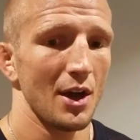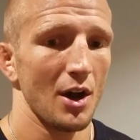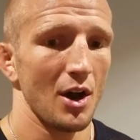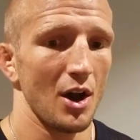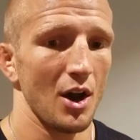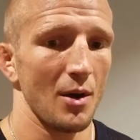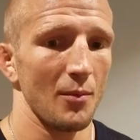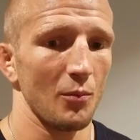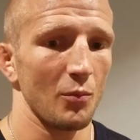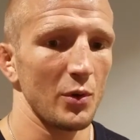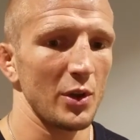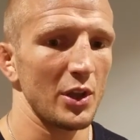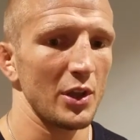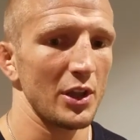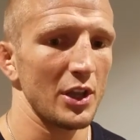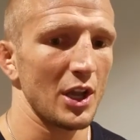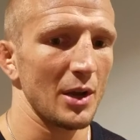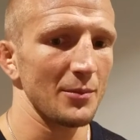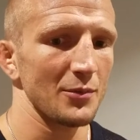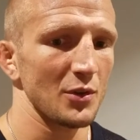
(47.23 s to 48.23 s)
Um, we,
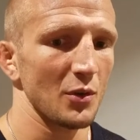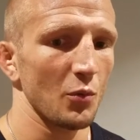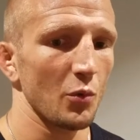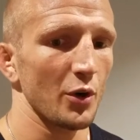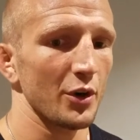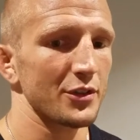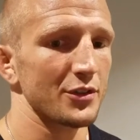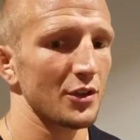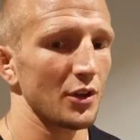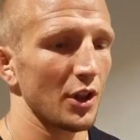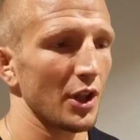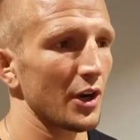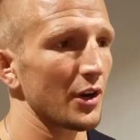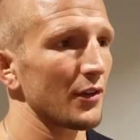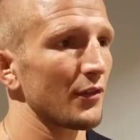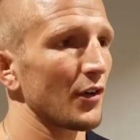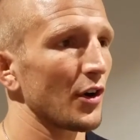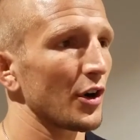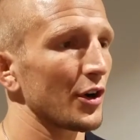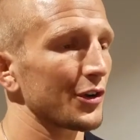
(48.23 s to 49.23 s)
he comes and works a lot
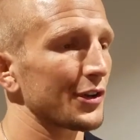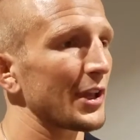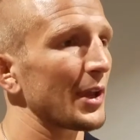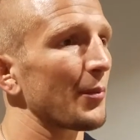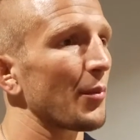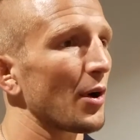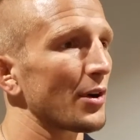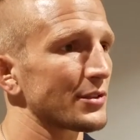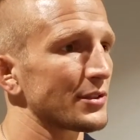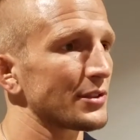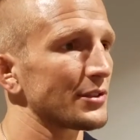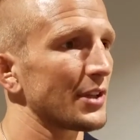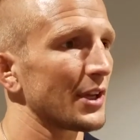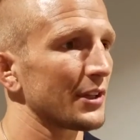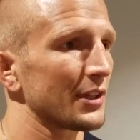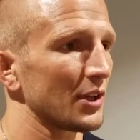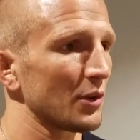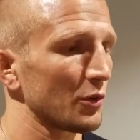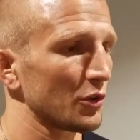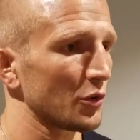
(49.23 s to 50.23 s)
of our kickboxing
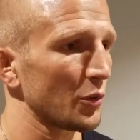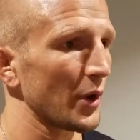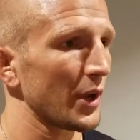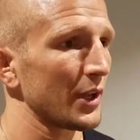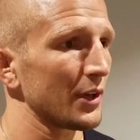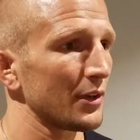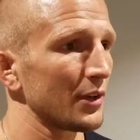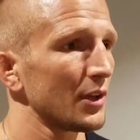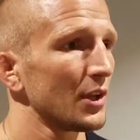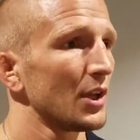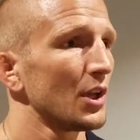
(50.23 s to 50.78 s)
technique with Duane,